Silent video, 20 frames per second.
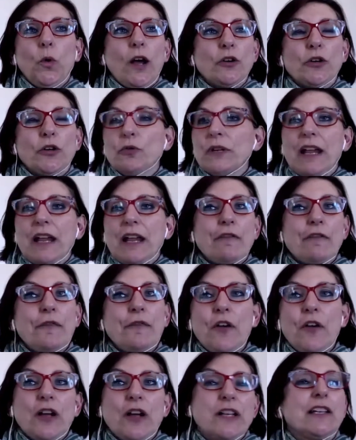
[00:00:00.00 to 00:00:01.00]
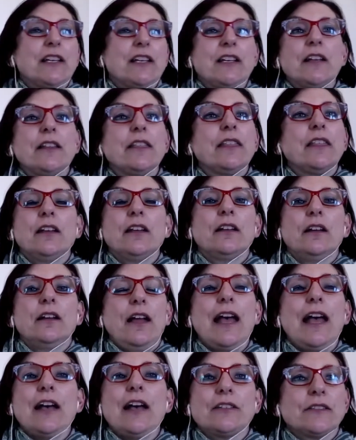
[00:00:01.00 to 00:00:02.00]
you'll never find anything
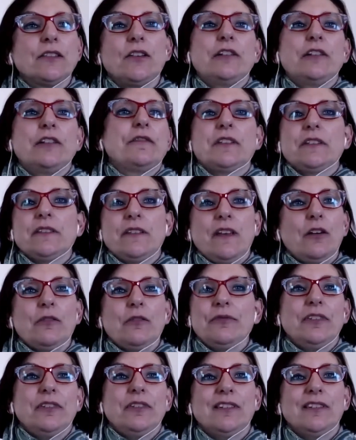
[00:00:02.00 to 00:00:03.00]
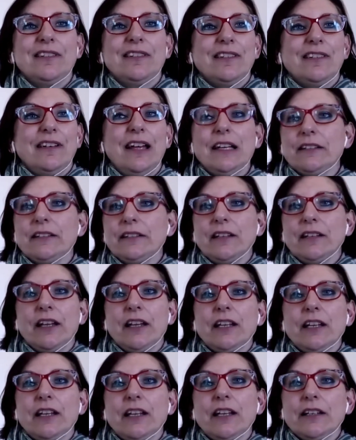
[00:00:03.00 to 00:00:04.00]
outside of yourself. It,
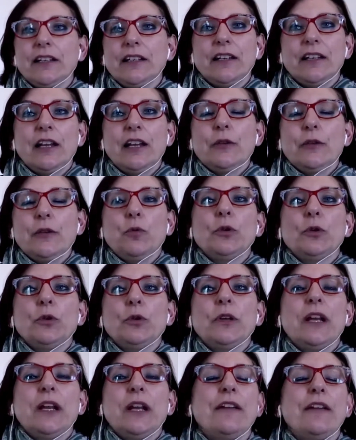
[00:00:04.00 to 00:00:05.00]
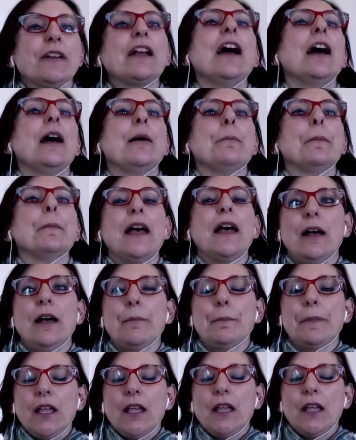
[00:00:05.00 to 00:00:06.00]
it, it will never come. Um,
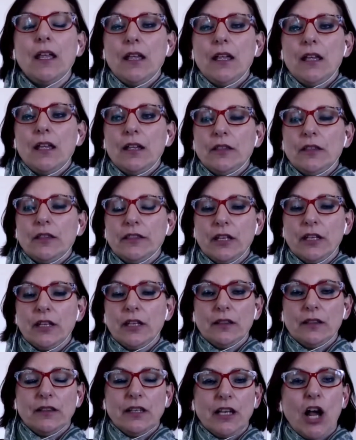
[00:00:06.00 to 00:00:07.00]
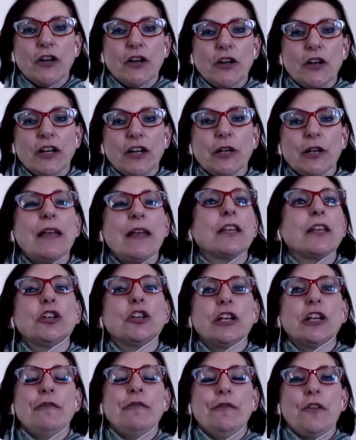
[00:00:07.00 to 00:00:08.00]
the, the only way that you
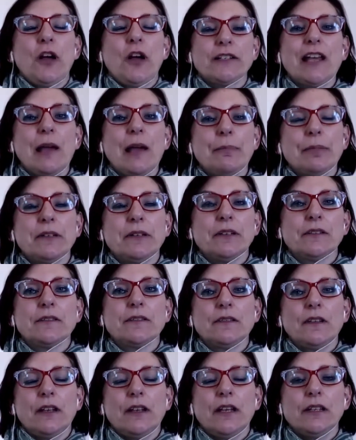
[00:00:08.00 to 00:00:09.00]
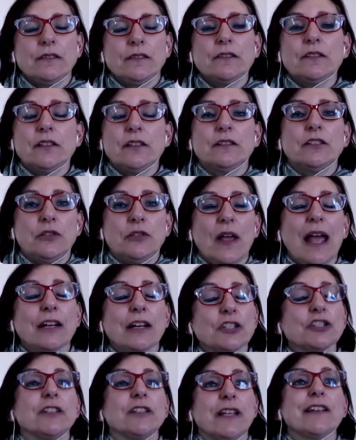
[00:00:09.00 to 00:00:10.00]
can find happiness is to,
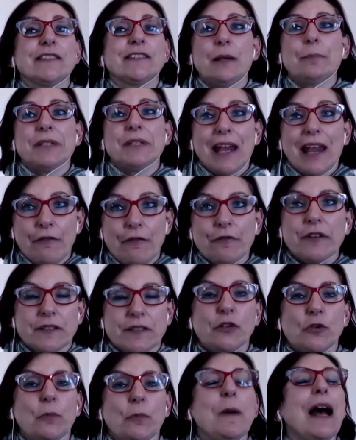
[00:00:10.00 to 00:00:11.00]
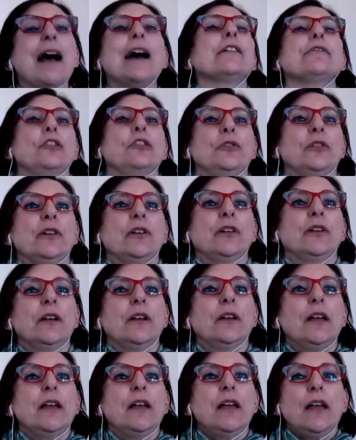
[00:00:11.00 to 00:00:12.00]
to actually accept every single
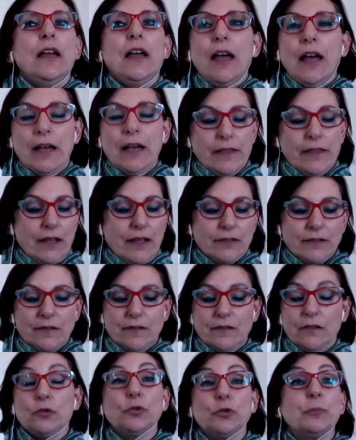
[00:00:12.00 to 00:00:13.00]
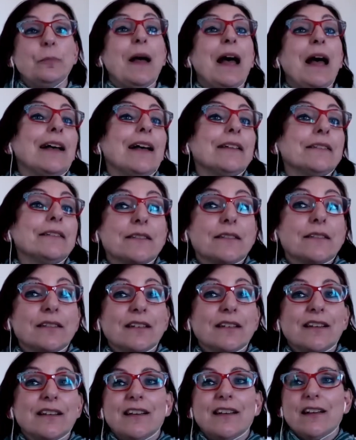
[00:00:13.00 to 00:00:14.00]
part of you. And that's the good
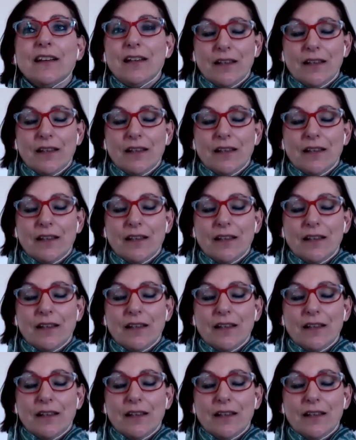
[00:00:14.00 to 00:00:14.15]
parts